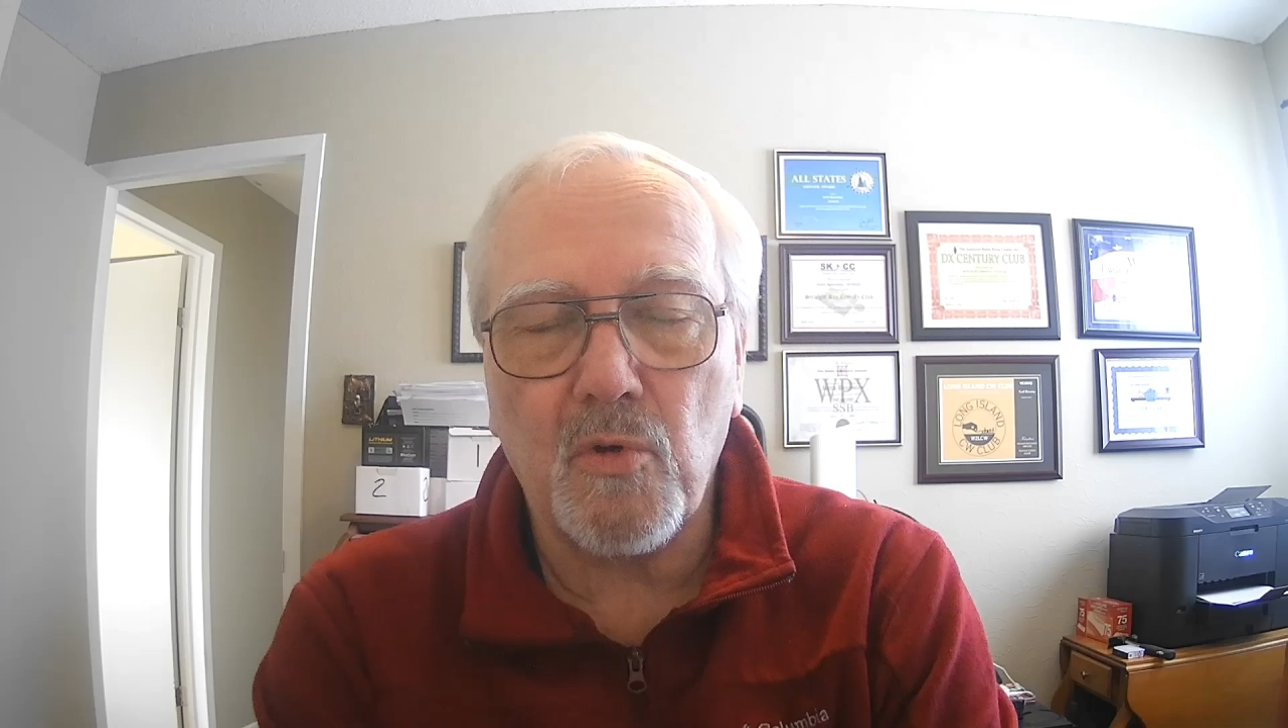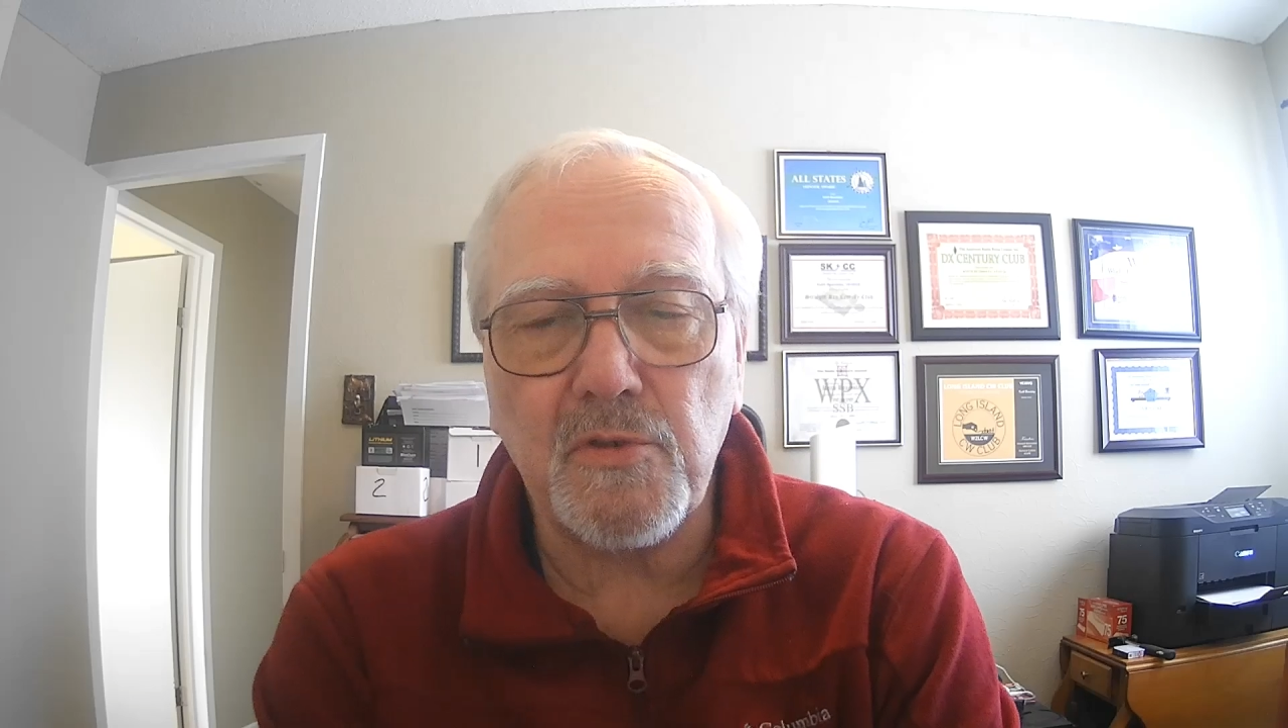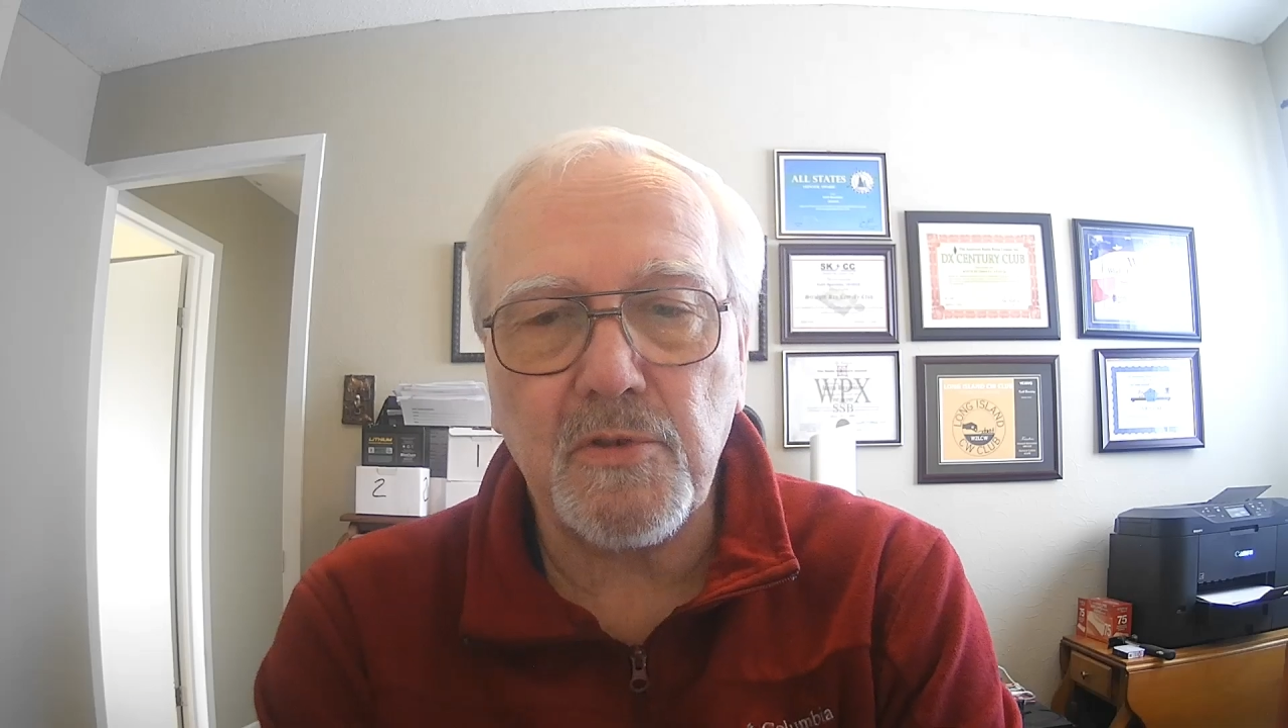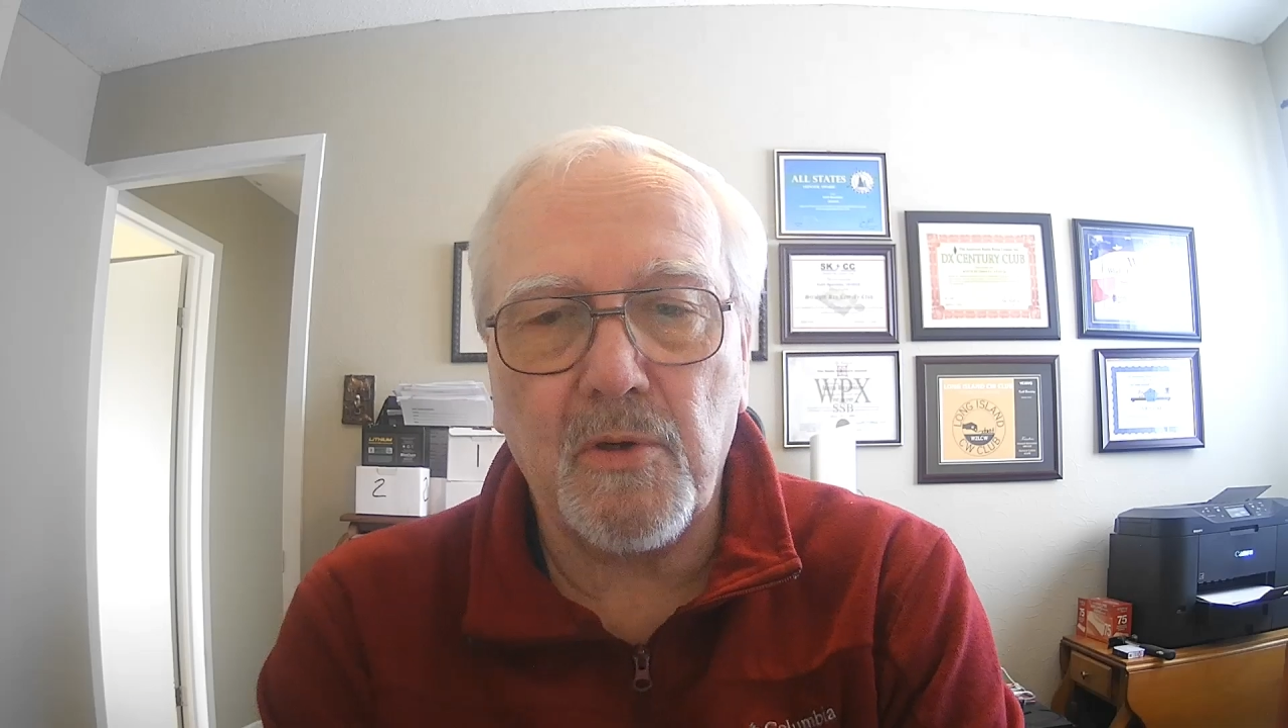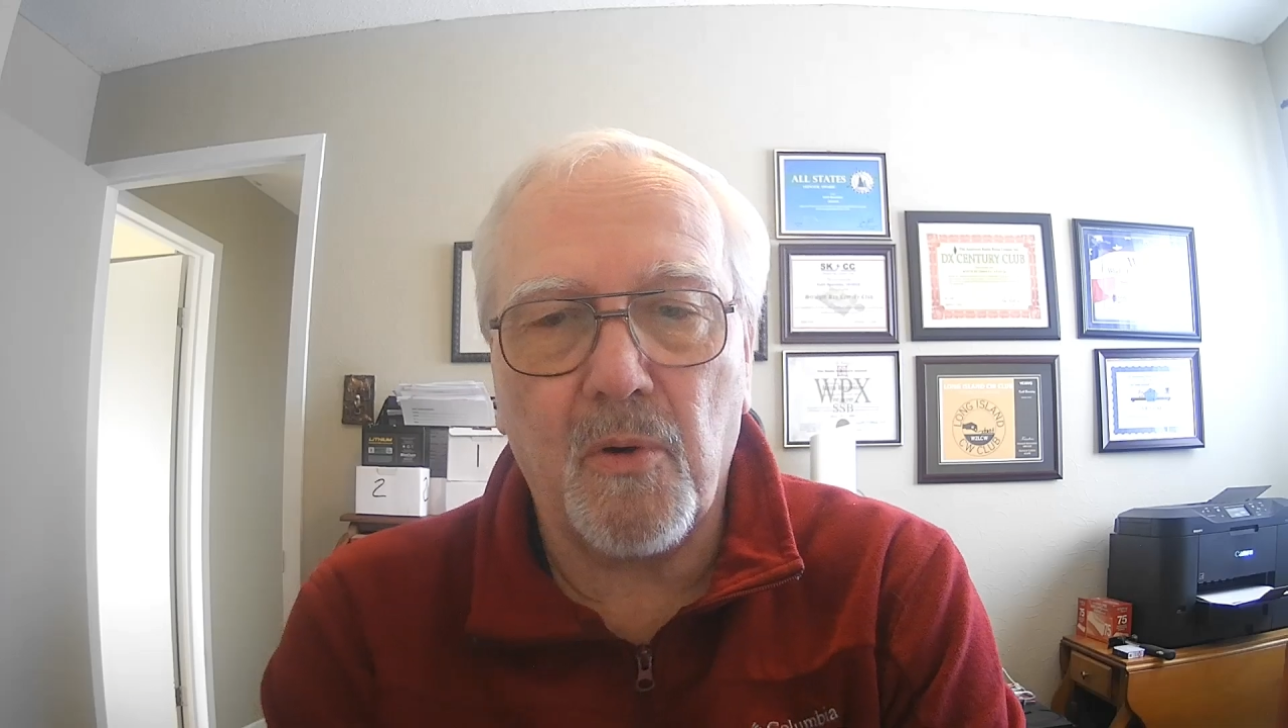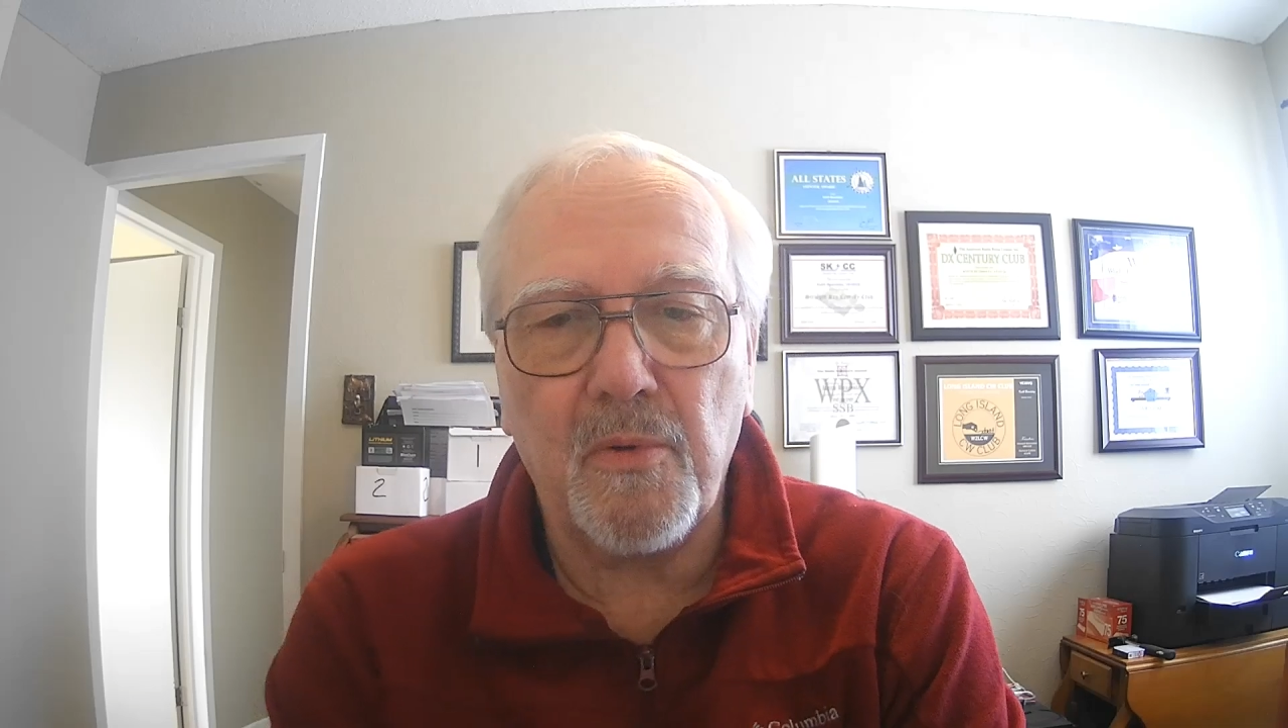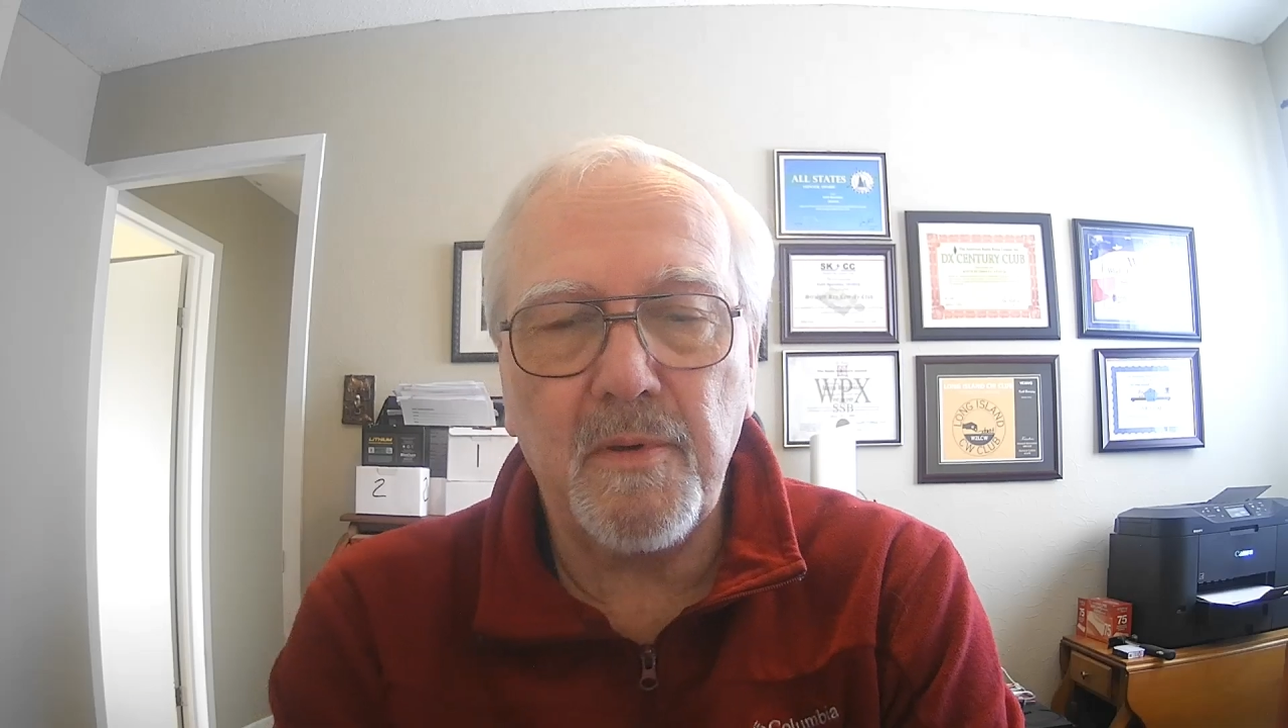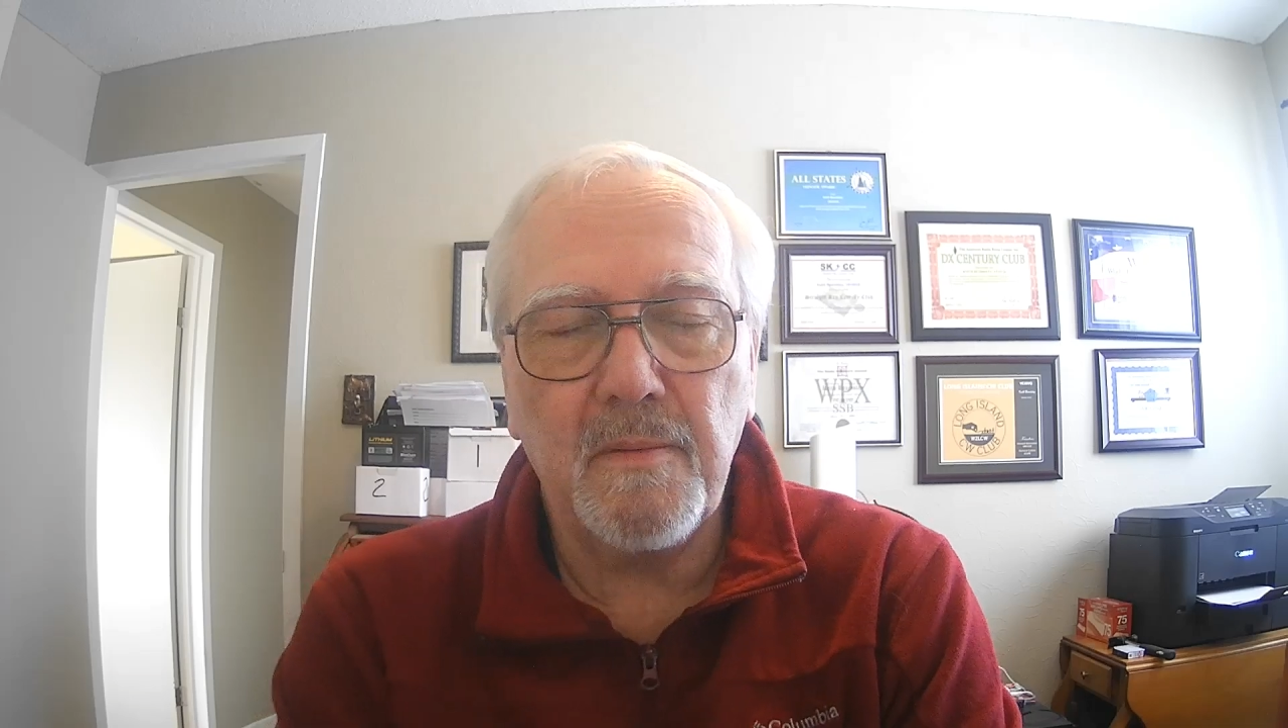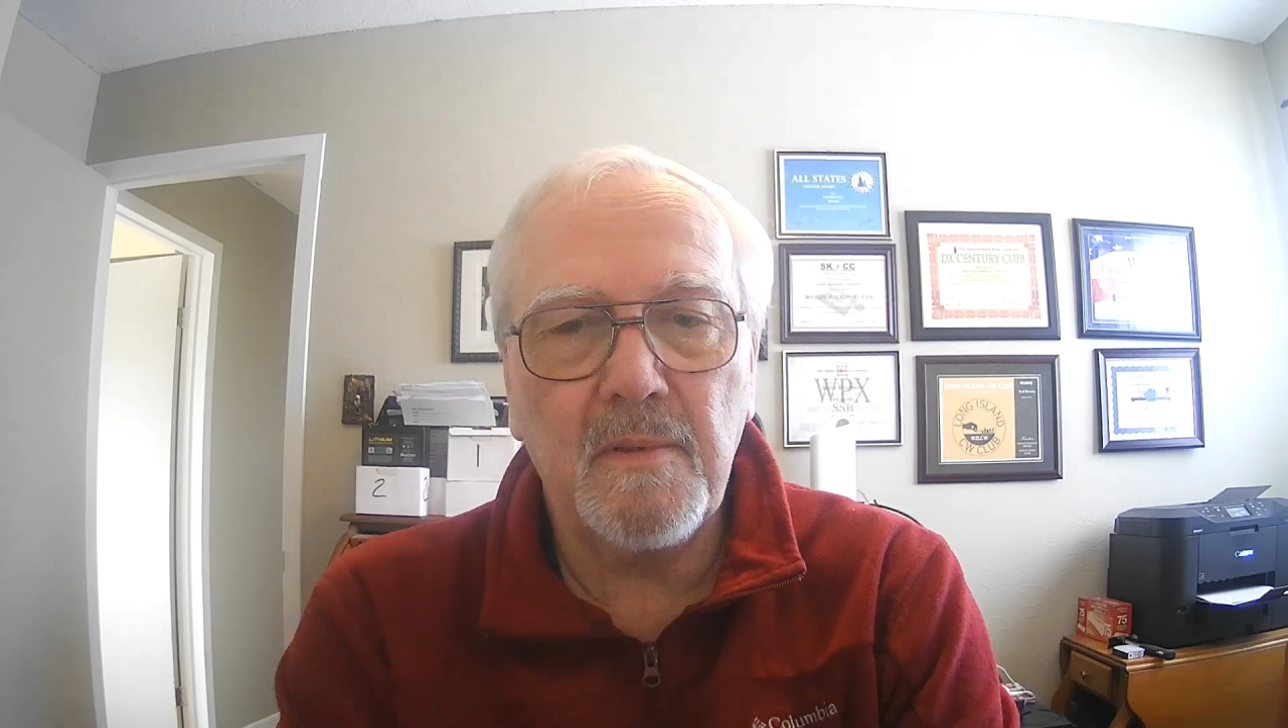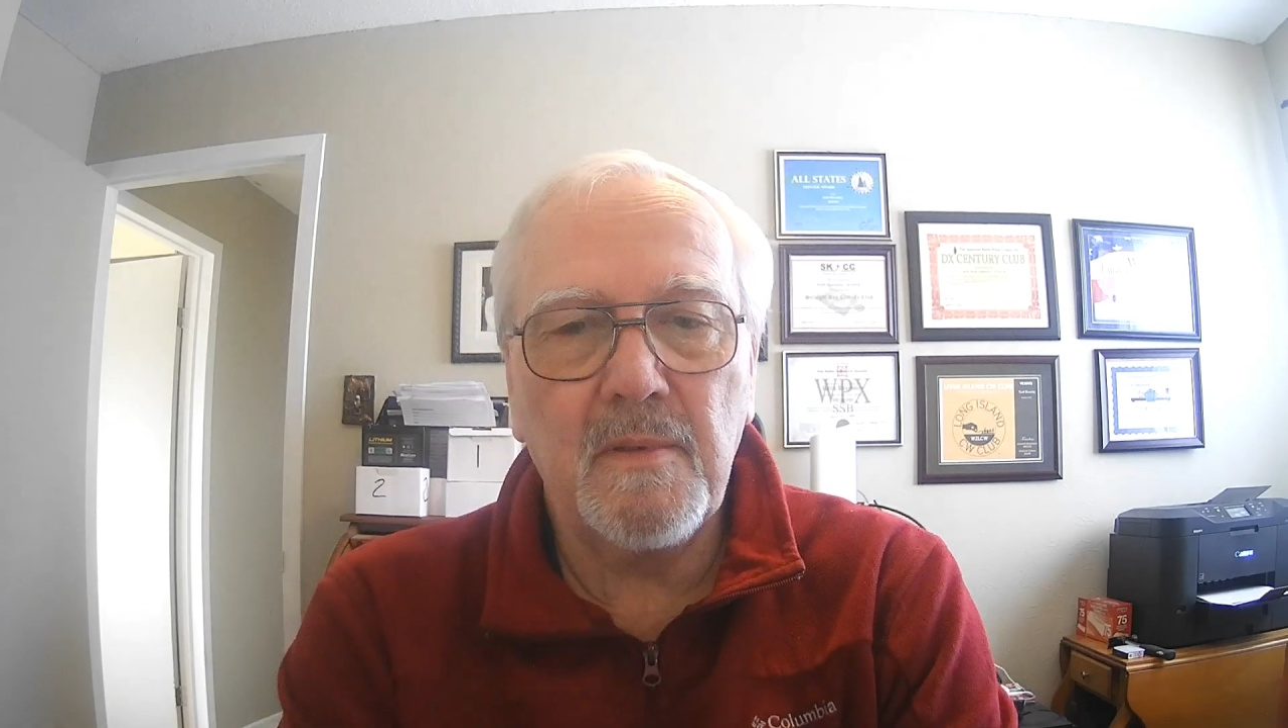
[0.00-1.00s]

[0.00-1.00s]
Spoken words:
Morse code,